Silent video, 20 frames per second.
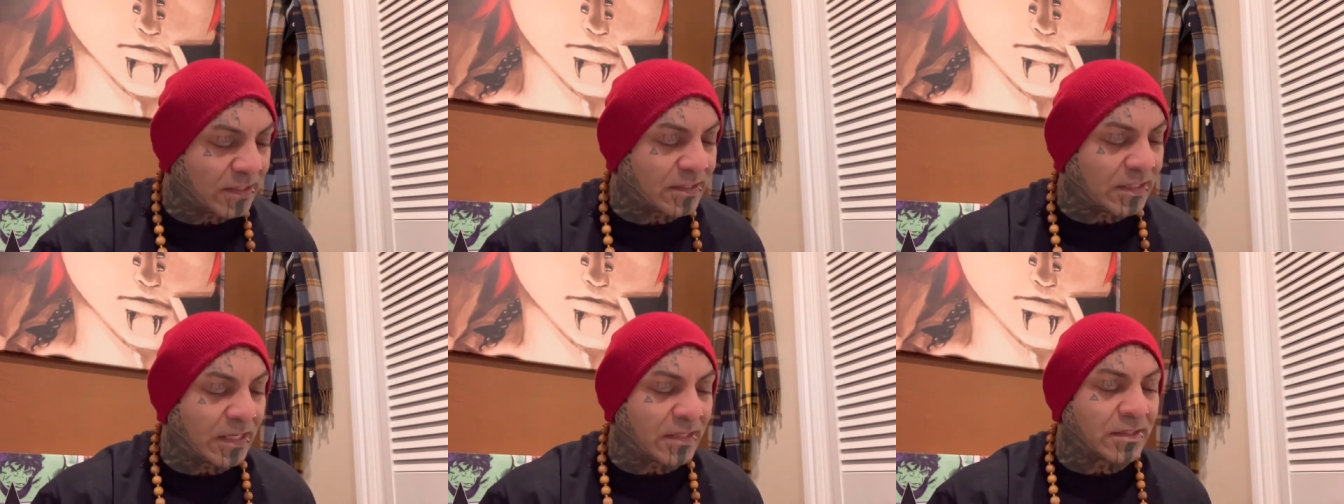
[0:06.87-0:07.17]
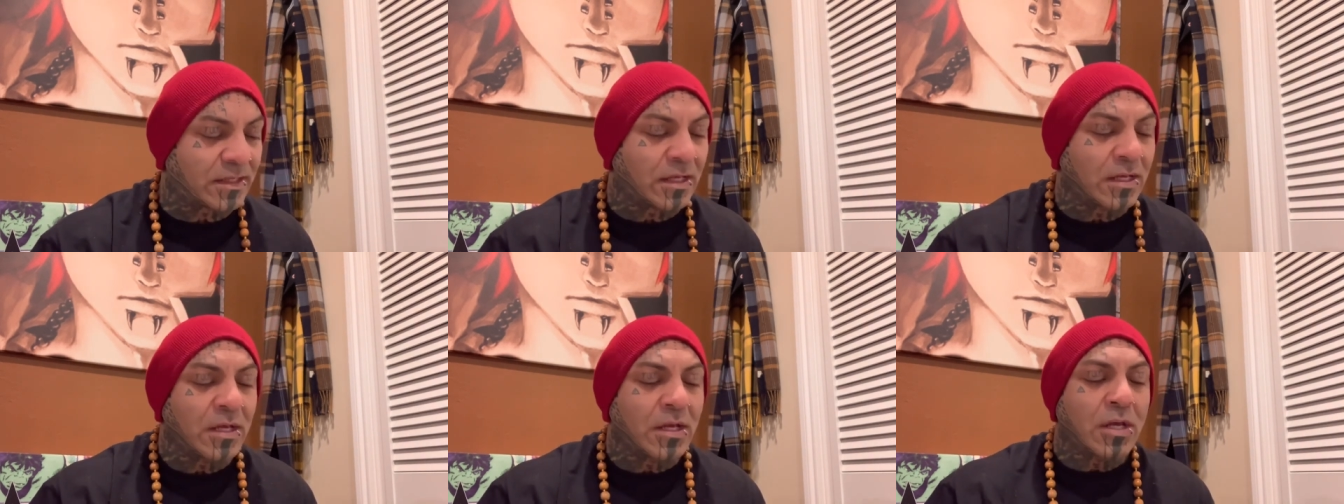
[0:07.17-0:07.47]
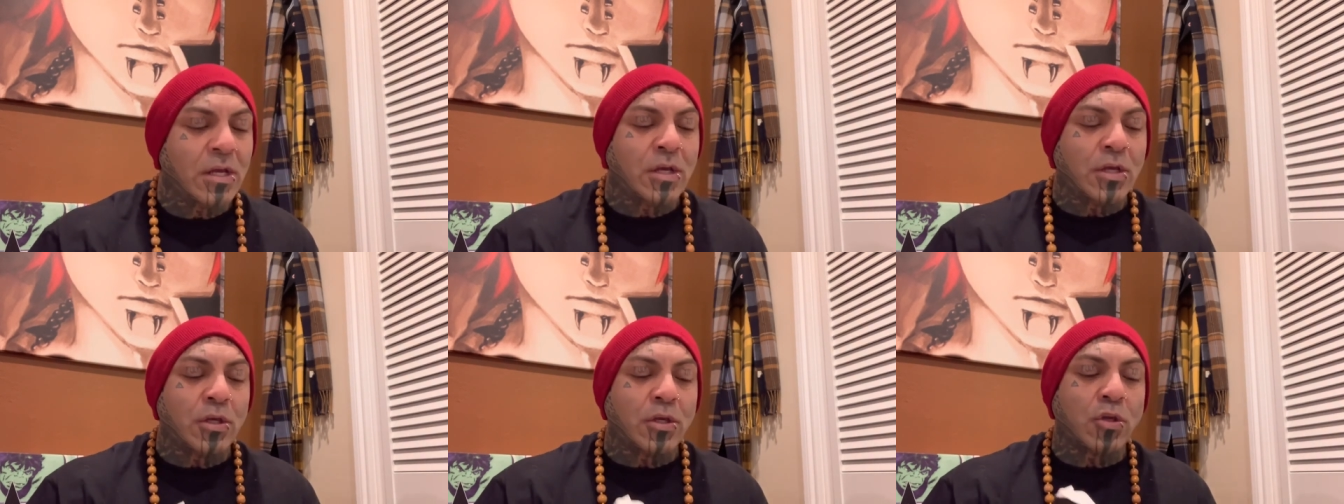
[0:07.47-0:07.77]
He said,
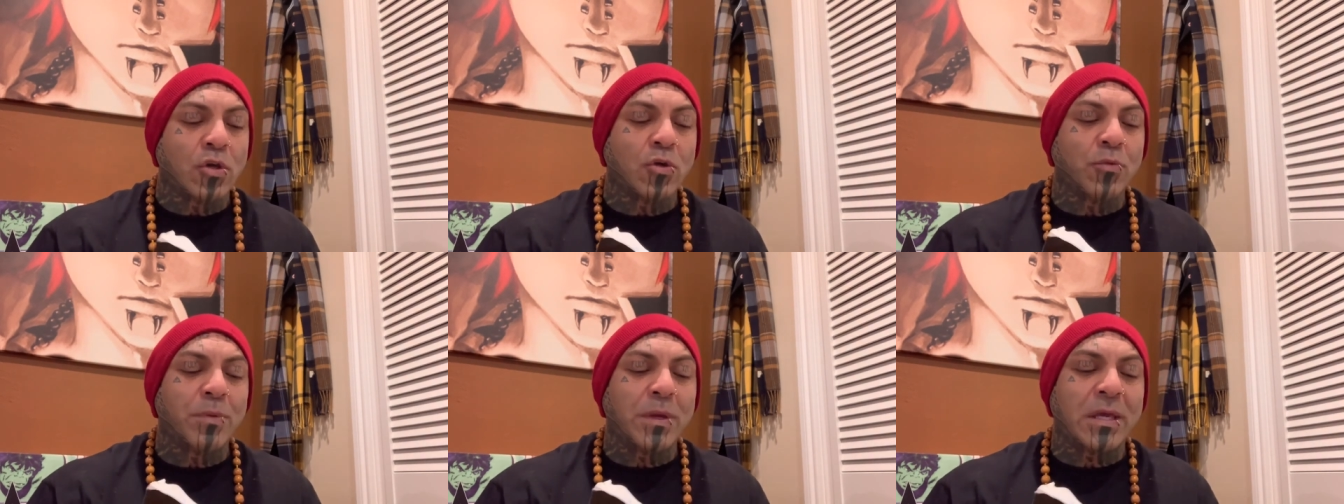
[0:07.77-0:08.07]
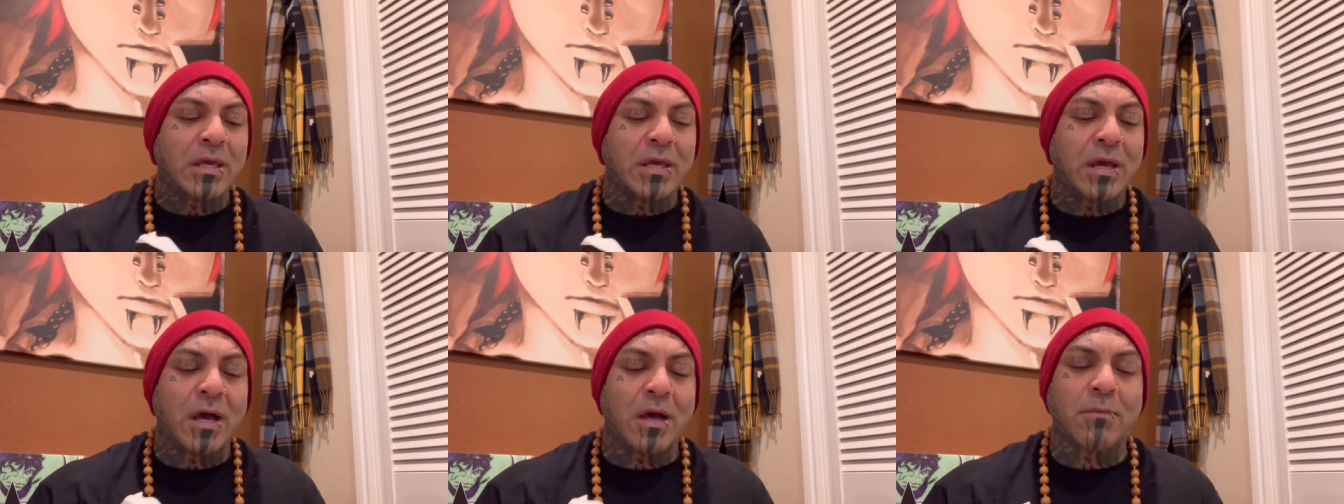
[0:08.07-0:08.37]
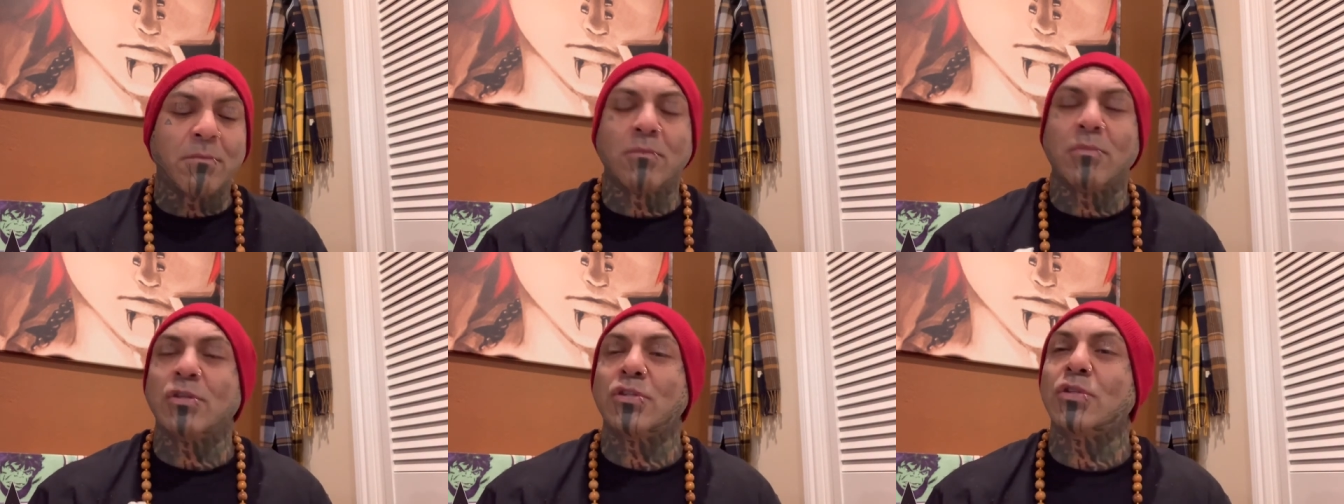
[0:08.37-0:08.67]
you
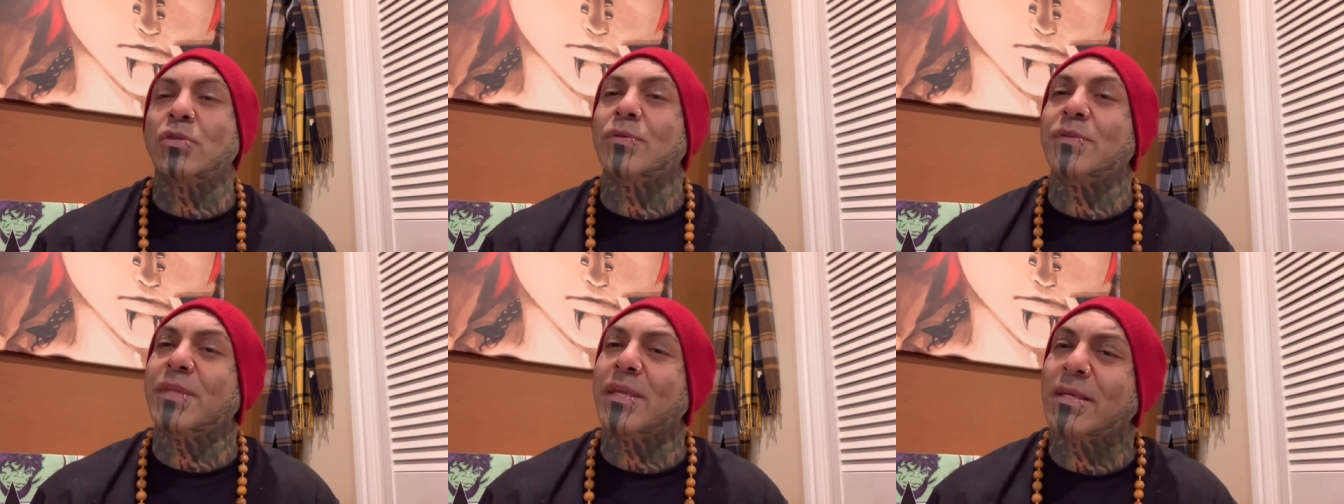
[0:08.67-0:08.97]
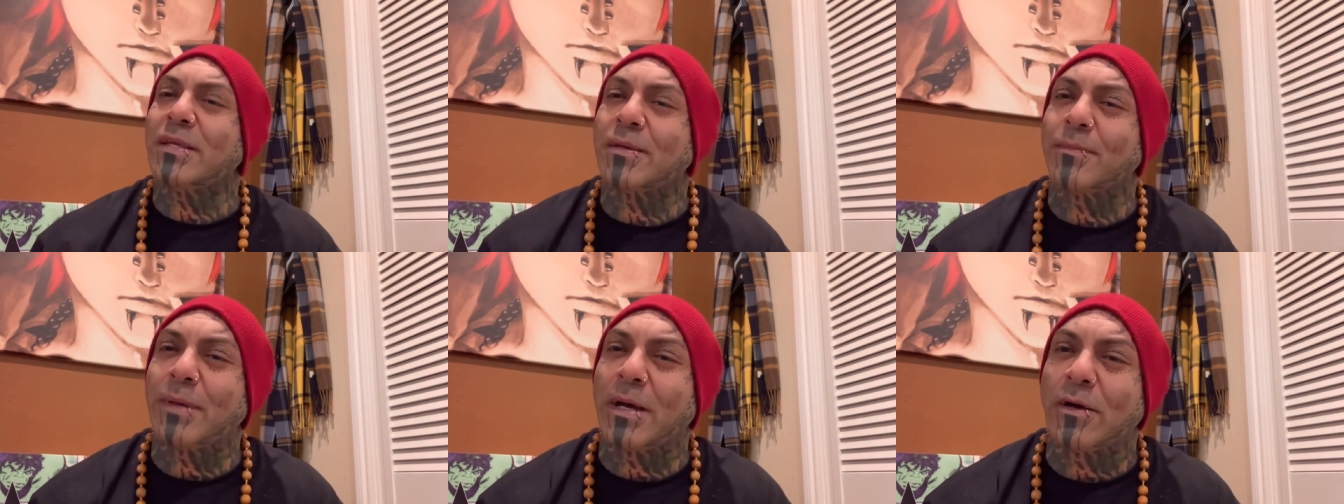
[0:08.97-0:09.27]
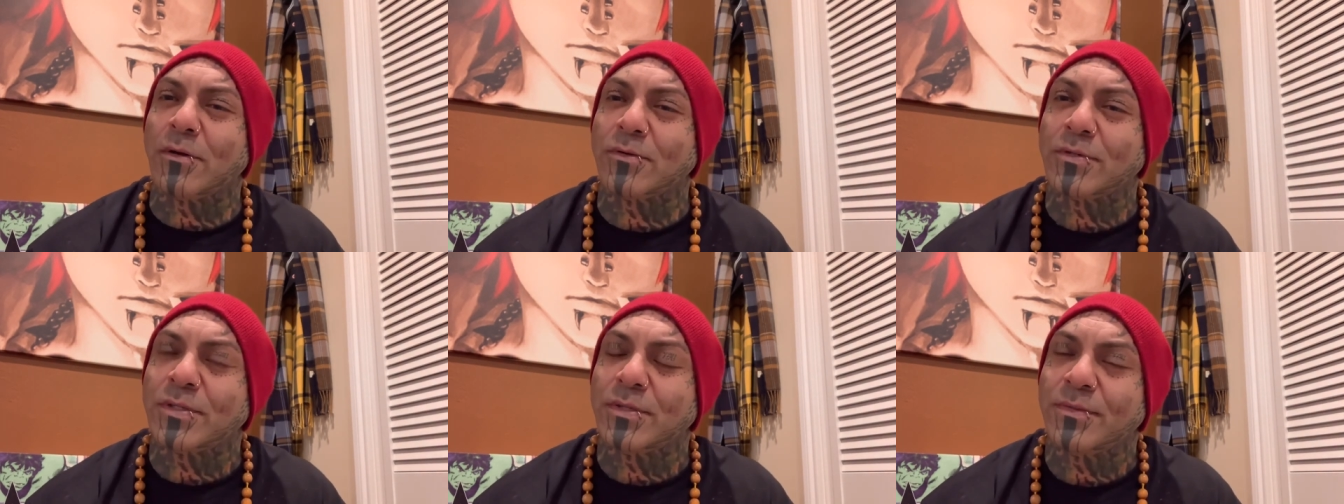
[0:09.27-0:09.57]
become what you think
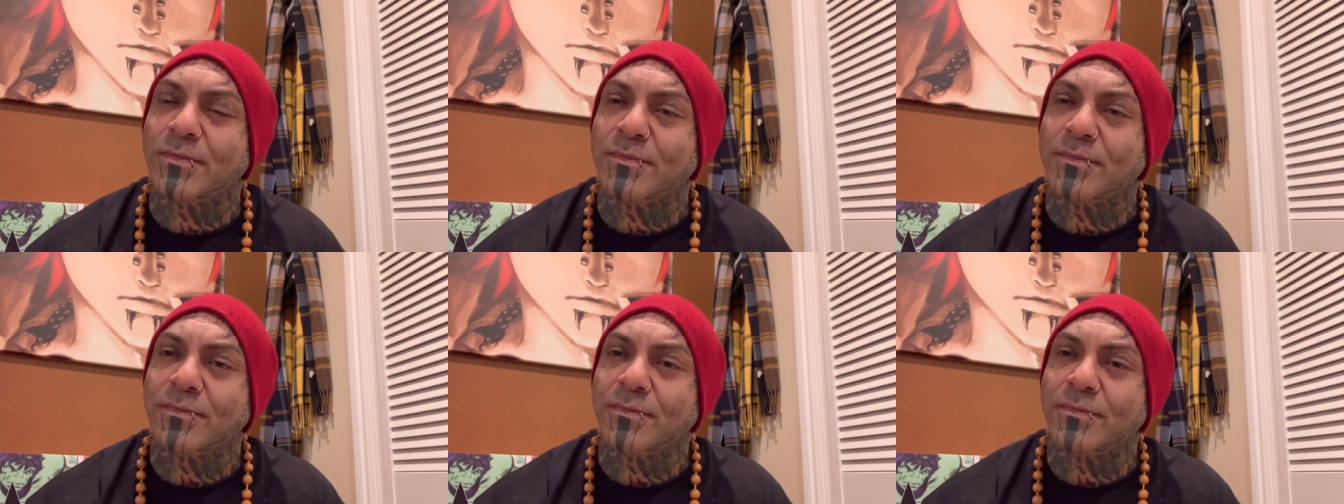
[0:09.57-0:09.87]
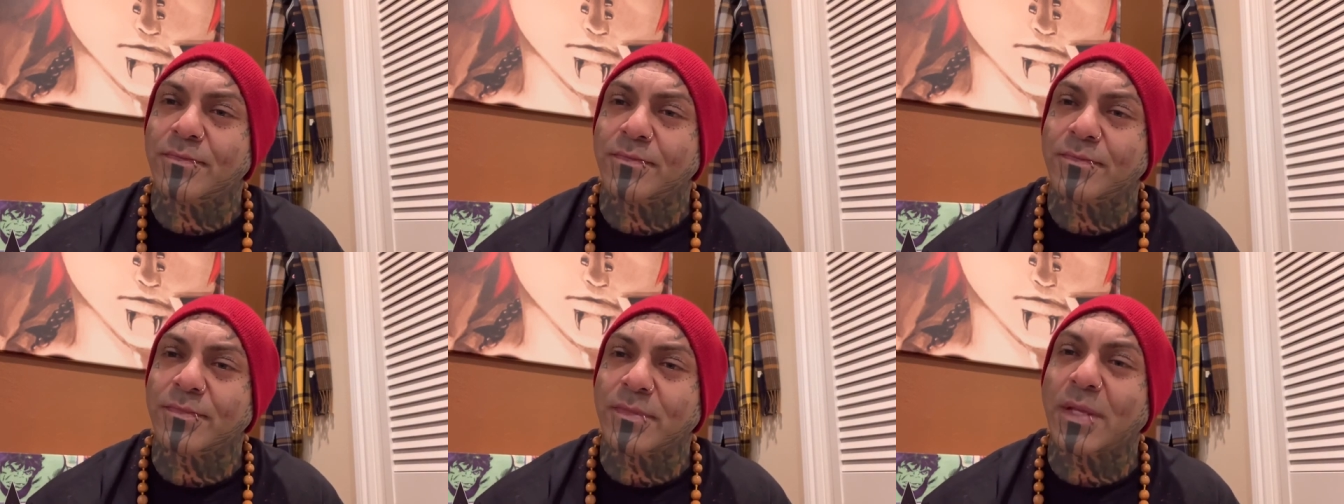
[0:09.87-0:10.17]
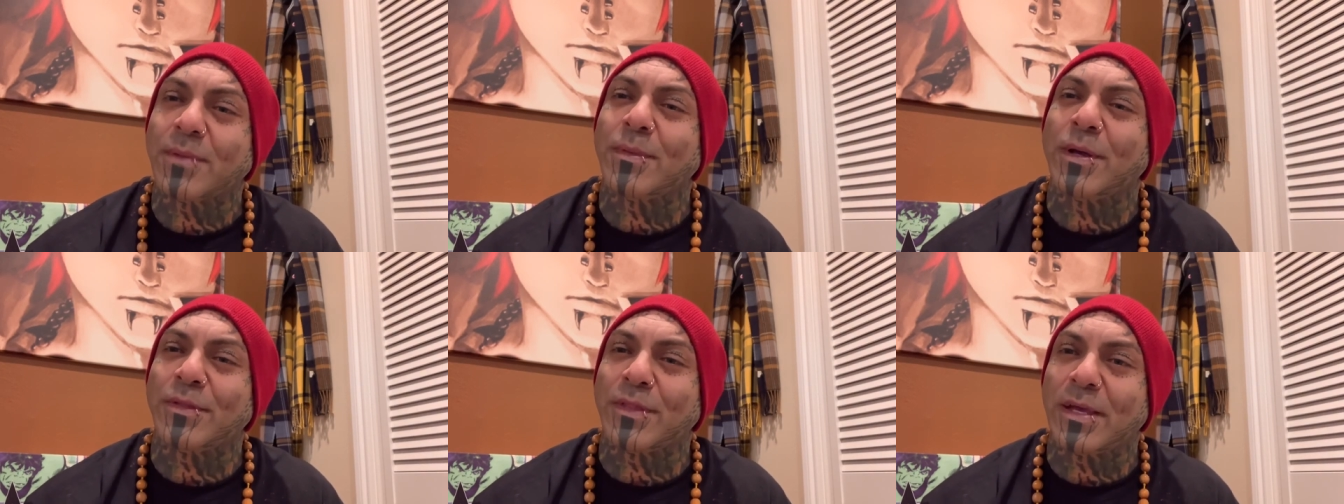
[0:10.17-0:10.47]
about.
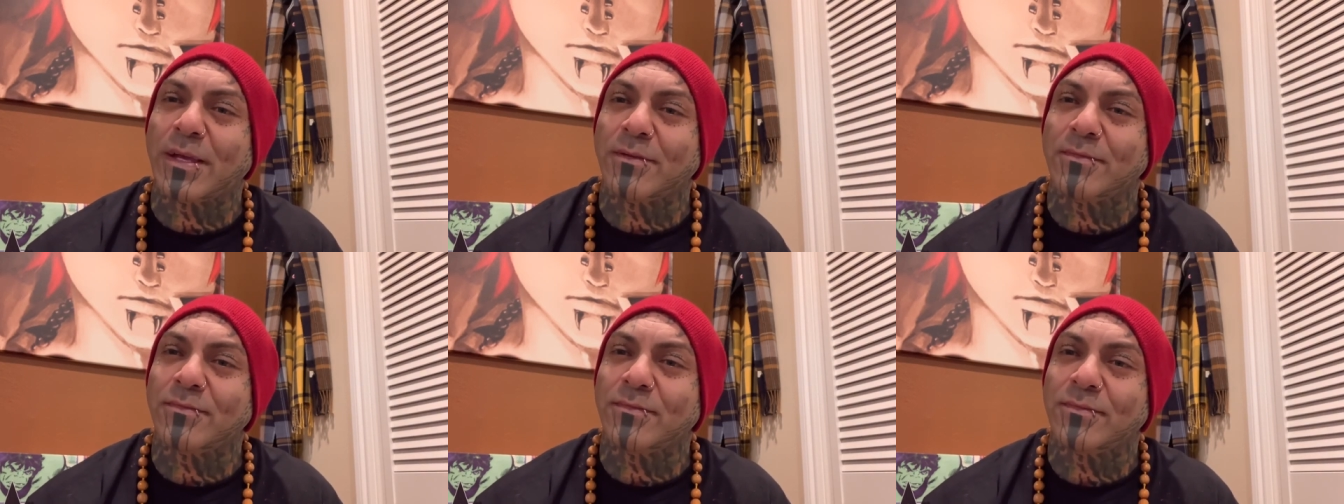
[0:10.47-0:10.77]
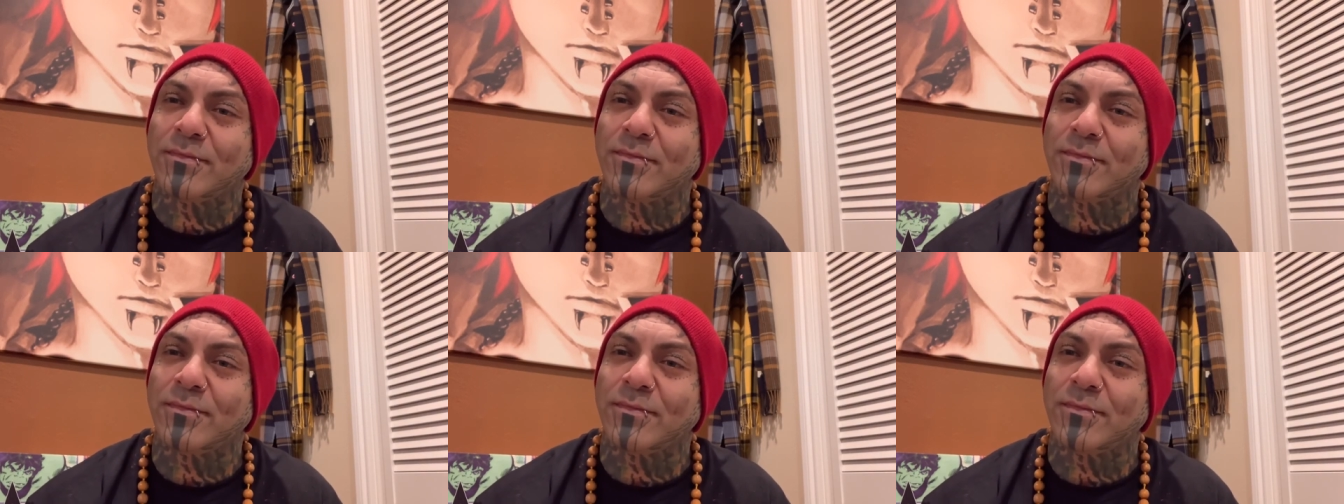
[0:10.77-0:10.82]
Think about that.